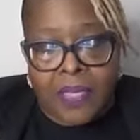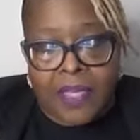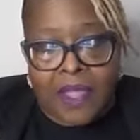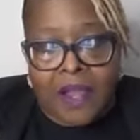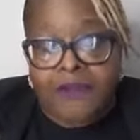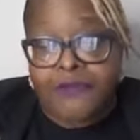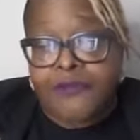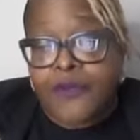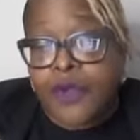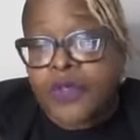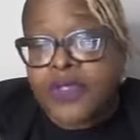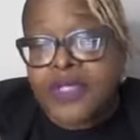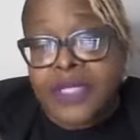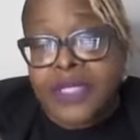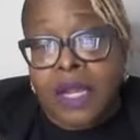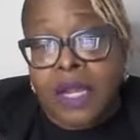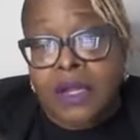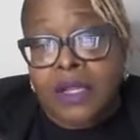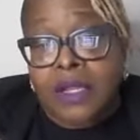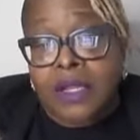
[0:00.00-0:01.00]
folks in
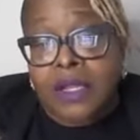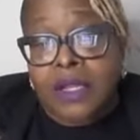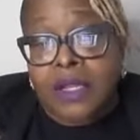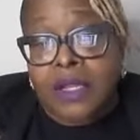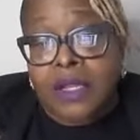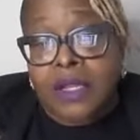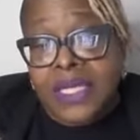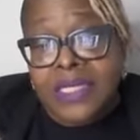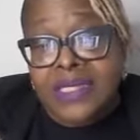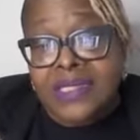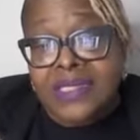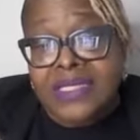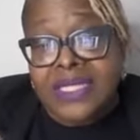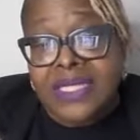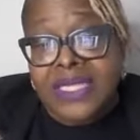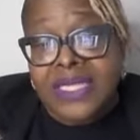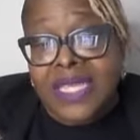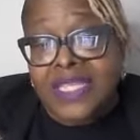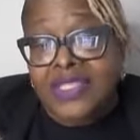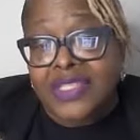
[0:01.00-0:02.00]
our communities to
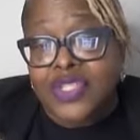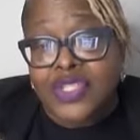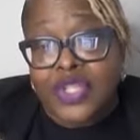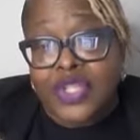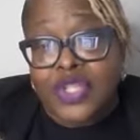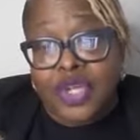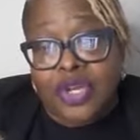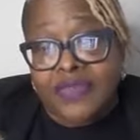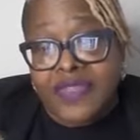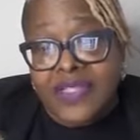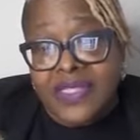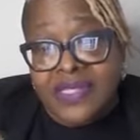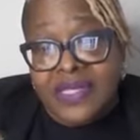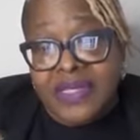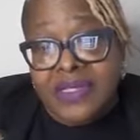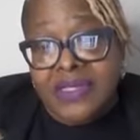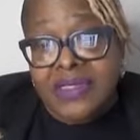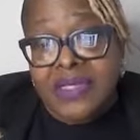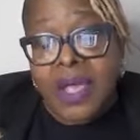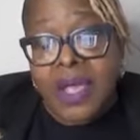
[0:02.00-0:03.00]
get
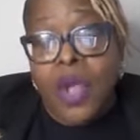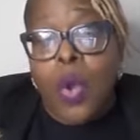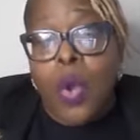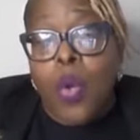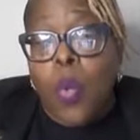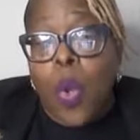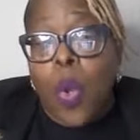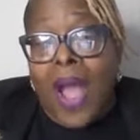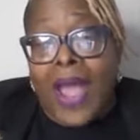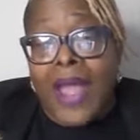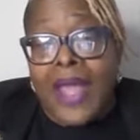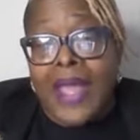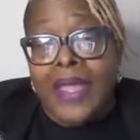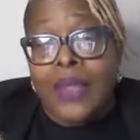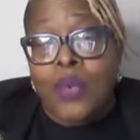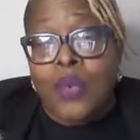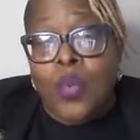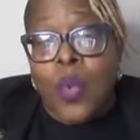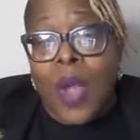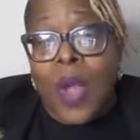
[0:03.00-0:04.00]
services?
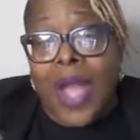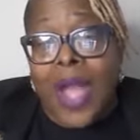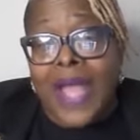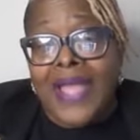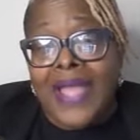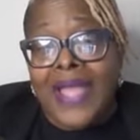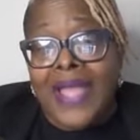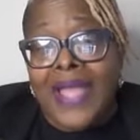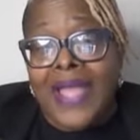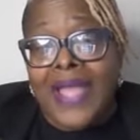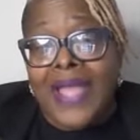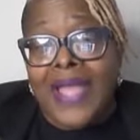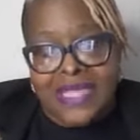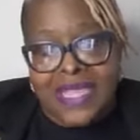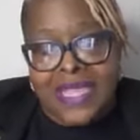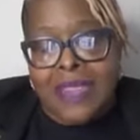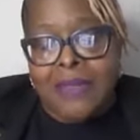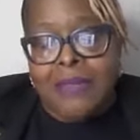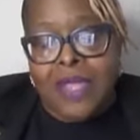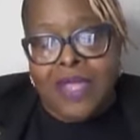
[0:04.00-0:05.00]
Why does
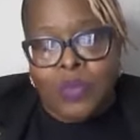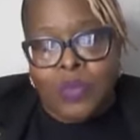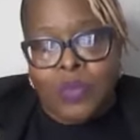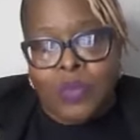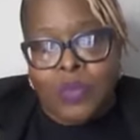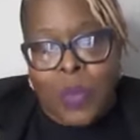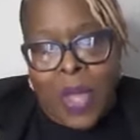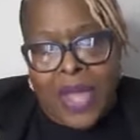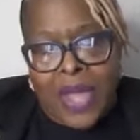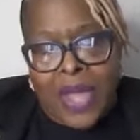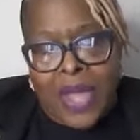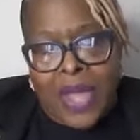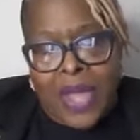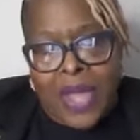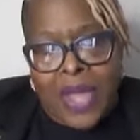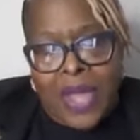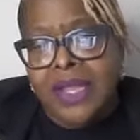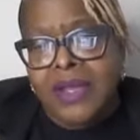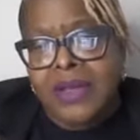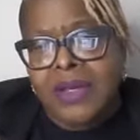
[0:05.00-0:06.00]
it
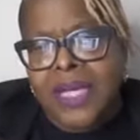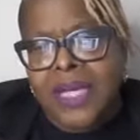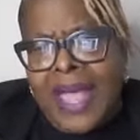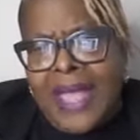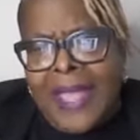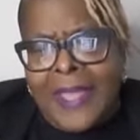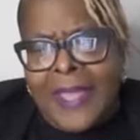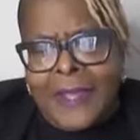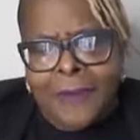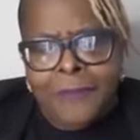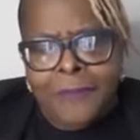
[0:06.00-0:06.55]
appear like